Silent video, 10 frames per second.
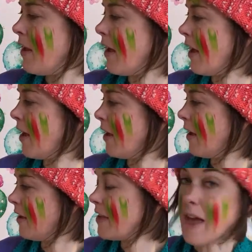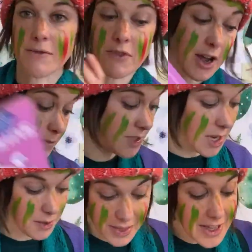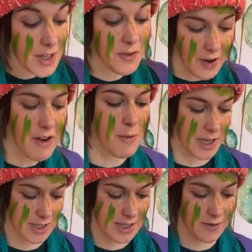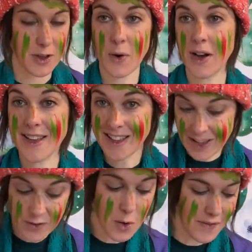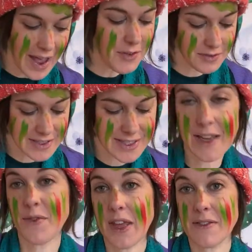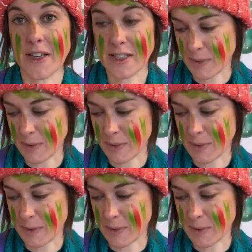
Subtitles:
Yeah, right. So thank you very much. If you have ever received Theatre of Science